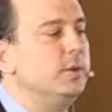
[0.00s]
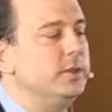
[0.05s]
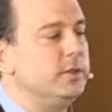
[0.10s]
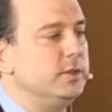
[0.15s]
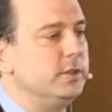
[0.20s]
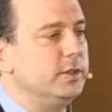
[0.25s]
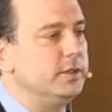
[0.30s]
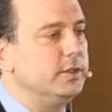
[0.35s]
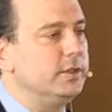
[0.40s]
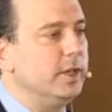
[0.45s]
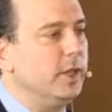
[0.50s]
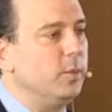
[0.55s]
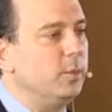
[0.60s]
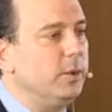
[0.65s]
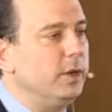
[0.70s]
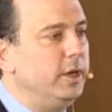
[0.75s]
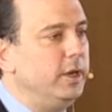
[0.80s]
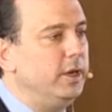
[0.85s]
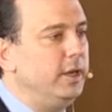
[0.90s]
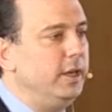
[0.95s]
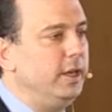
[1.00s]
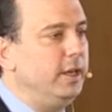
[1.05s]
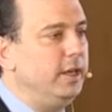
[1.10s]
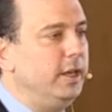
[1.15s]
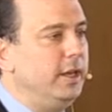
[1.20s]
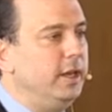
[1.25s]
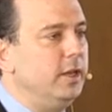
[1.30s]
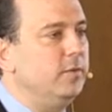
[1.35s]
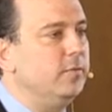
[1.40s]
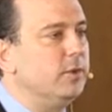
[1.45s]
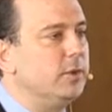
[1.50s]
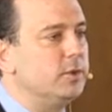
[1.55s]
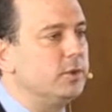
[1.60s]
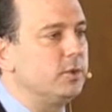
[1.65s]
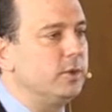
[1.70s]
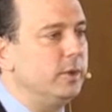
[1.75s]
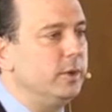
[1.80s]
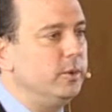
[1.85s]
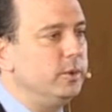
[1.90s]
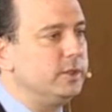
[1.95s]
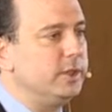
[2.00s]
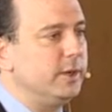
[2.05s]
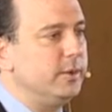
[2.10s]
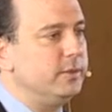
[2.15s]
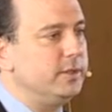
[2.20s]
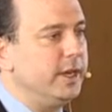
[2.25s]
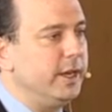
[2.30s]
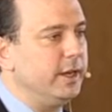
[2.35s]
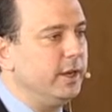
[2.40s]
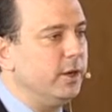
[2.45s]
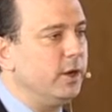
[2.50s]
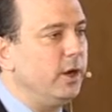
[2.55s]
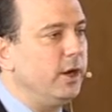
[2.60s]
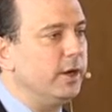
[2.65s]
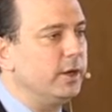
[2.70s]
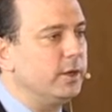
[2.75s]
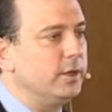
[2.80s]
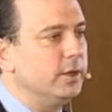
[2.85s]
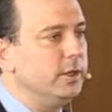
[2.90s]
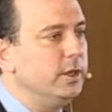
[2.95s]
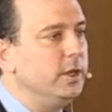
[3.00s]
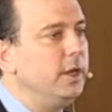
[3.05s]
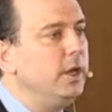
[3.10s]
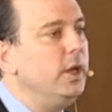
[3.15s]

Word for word: recently celebrated an anniversary, which I was at in Concord.